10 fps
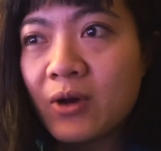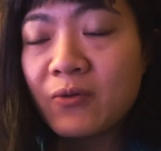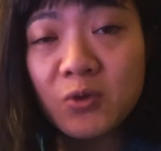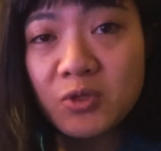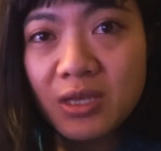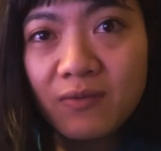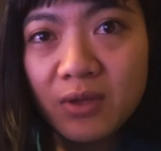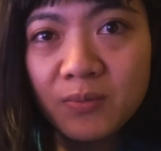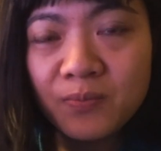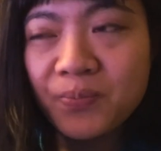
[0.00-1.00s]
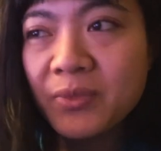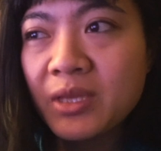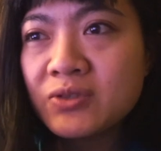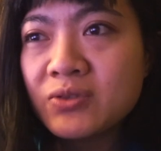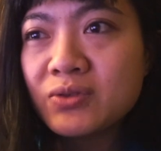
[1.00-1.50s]
for 7
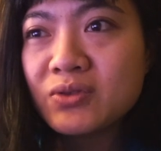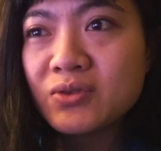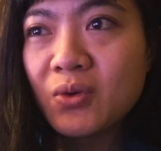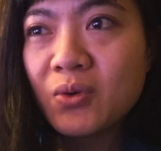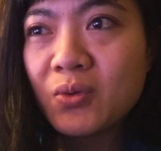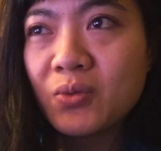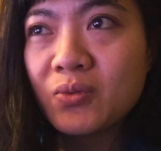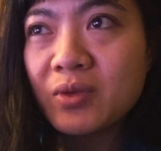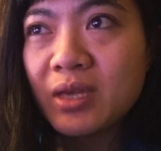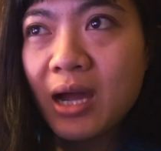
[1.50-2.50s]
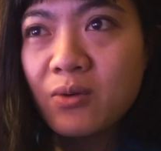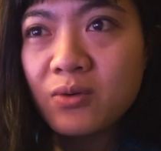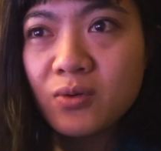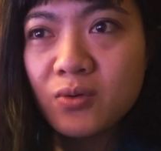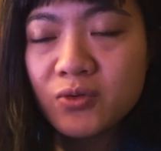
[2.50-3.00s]
so the
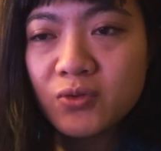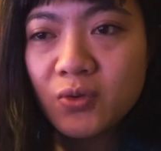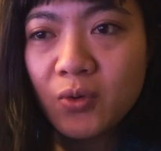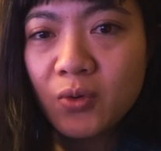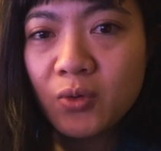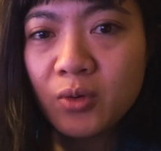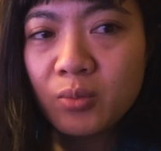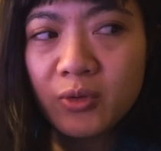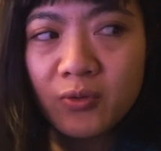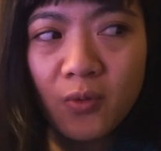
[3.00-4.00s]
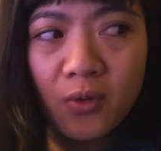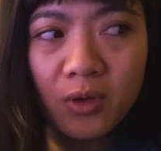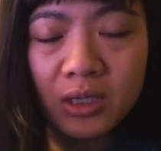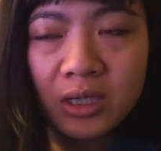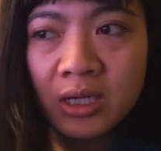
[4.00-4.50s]
hour or so
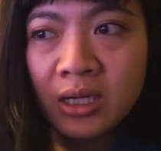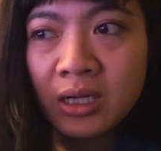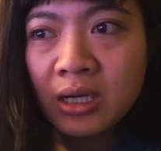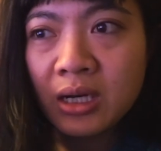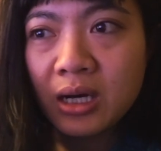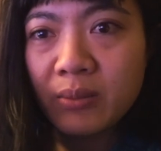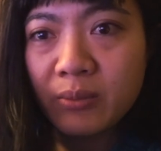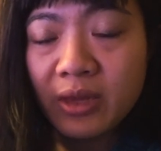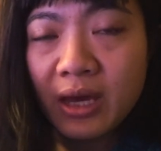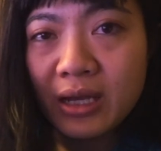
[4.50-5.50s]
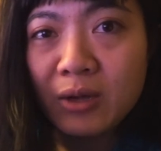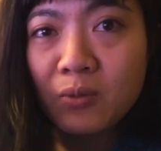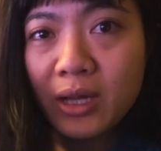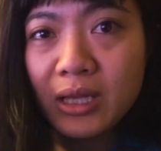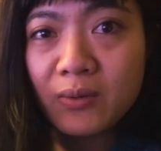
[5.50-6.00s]
before um, that and
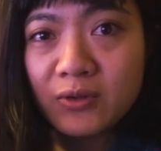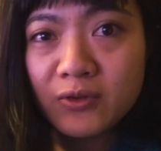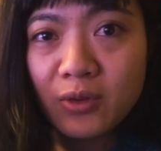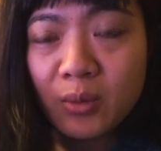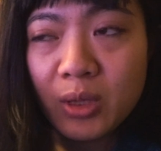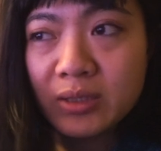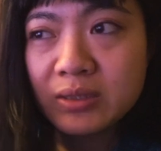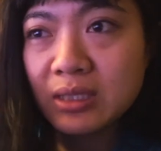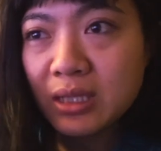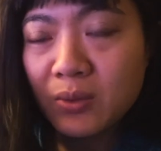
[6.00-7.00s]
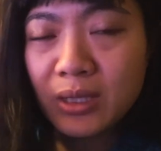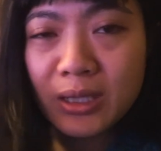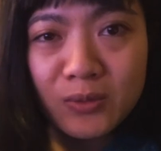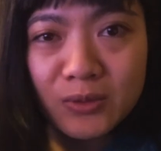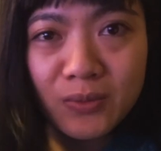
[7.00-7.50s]
while I was on the bus and while
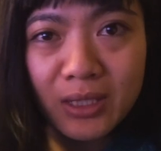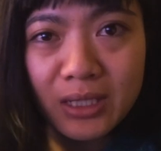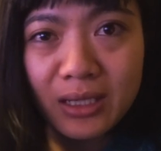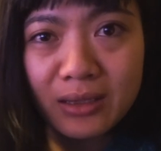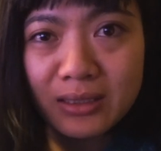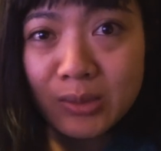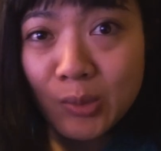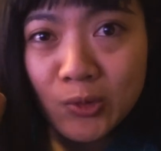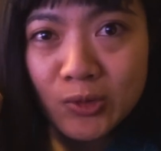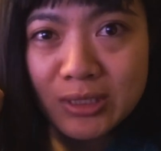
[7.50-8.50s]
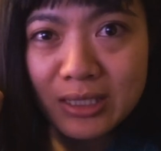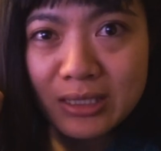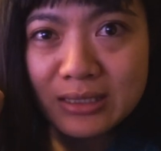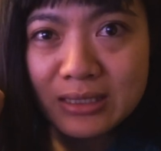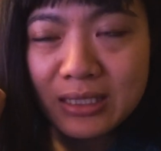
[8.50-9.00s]
I was waiting at the Tim Hortons that I
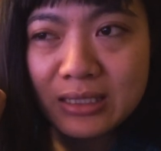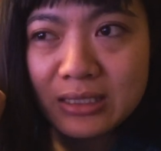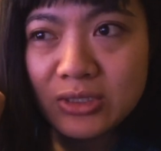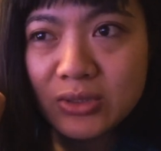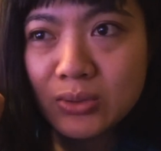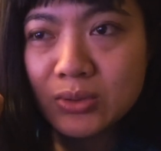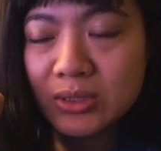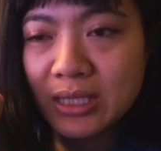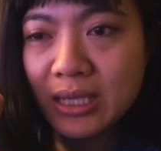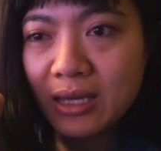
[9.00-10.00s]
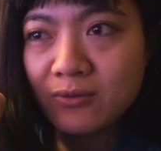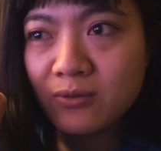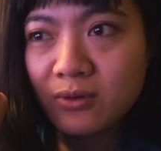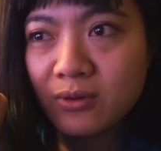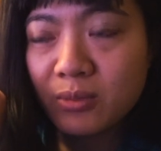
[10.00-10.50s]
decided to stay at
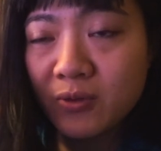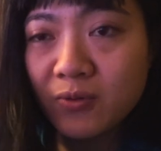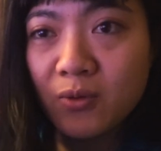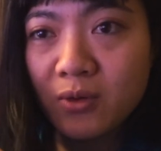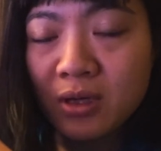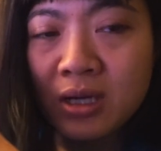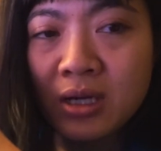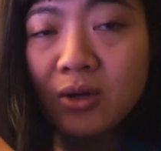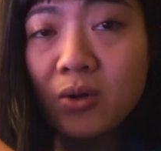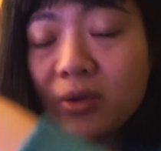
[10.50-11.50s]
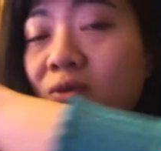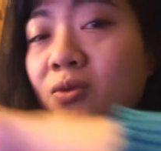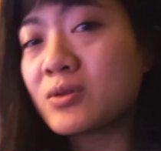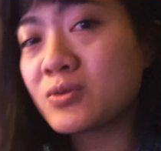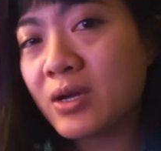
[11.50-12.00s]
for before going
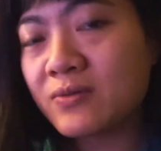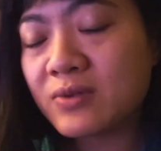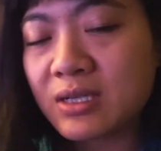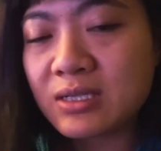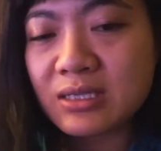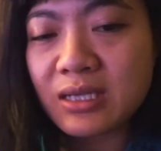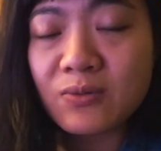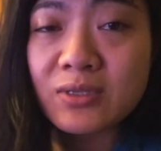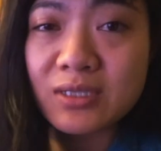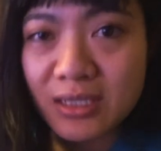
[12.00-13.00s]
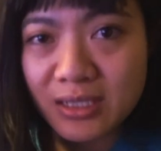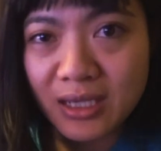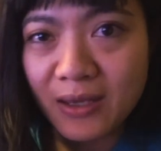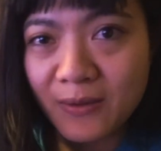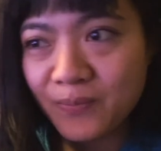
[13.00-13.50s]
to the drive test I was
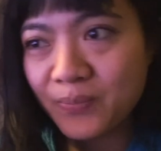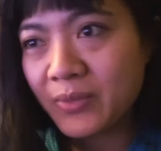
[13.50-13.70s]
studying